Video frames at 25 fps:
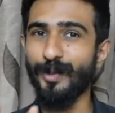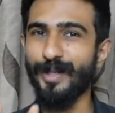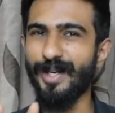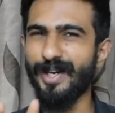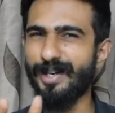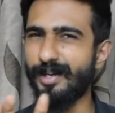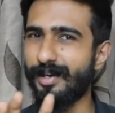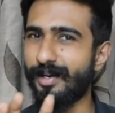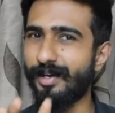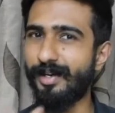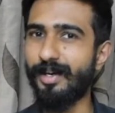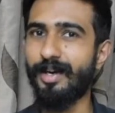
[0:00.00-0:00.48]

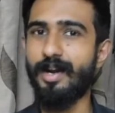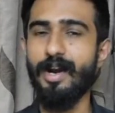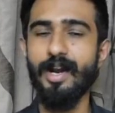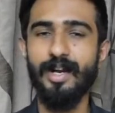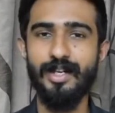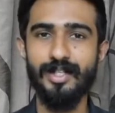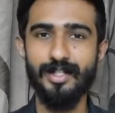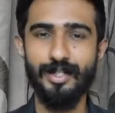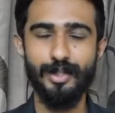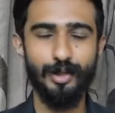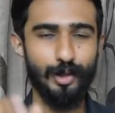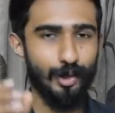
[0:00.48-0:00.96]
their
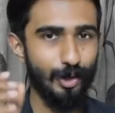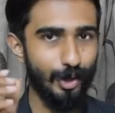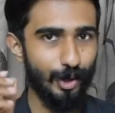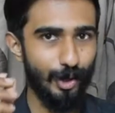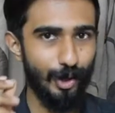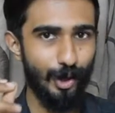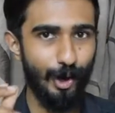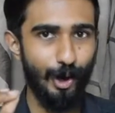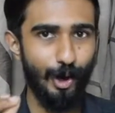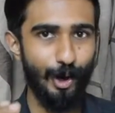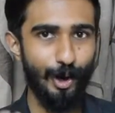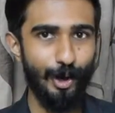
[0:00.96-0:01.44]
tricks
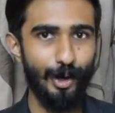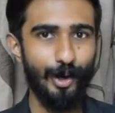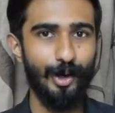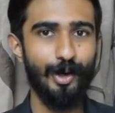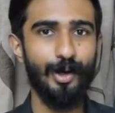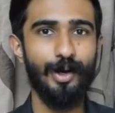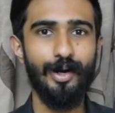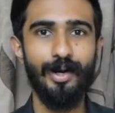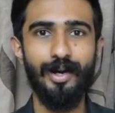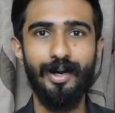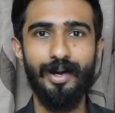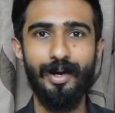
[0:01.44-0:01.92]

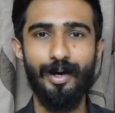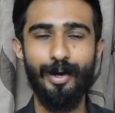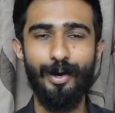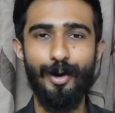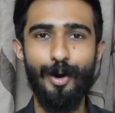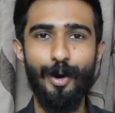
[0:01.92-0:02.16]
or uh,